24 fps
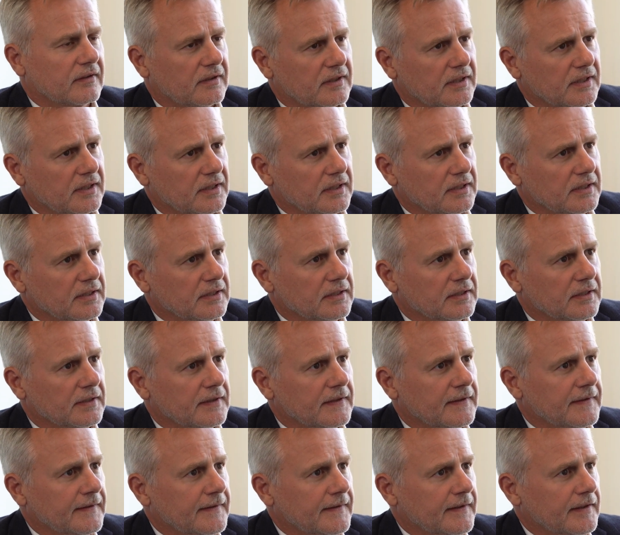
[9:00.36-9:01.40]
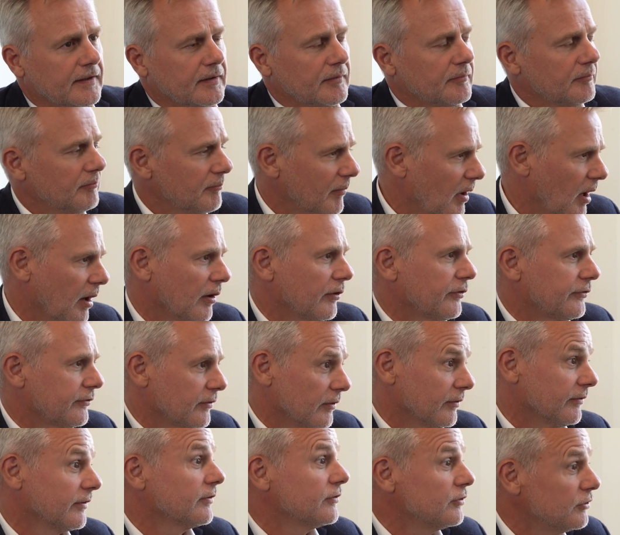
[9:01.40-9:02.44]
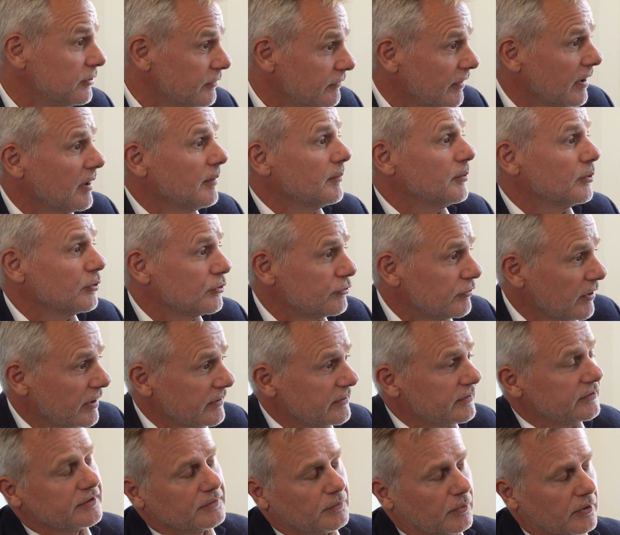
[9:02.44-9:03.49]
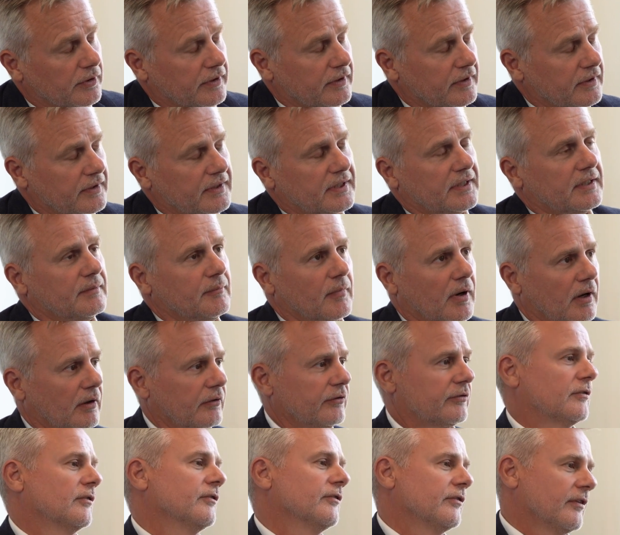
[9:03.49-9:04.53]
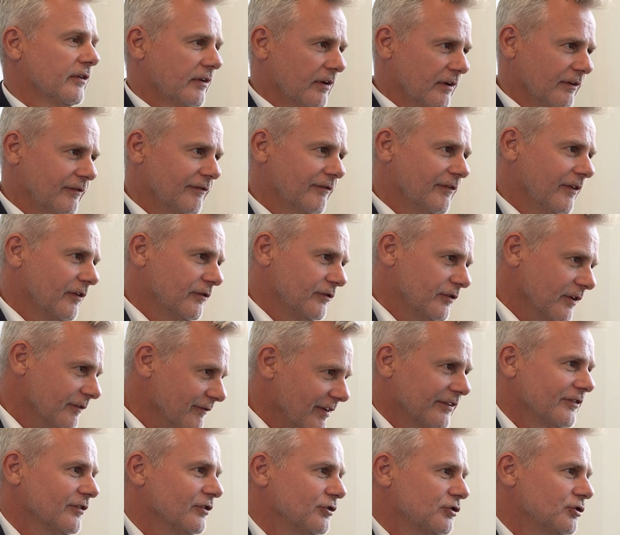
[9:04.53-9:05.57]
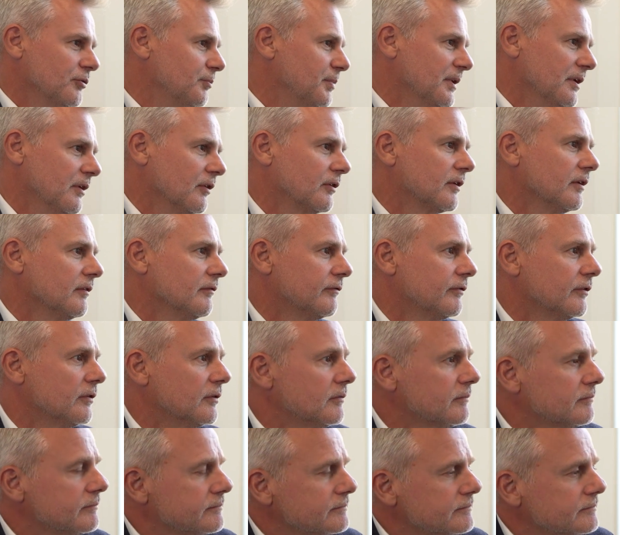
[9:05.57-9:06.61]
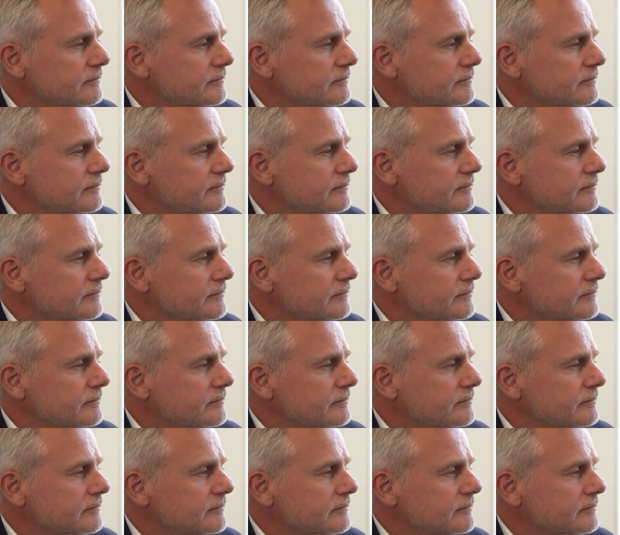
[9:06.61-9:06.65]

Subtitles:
the key milestones? As you develop your strategy, what are the key milestones that investors should be looking for?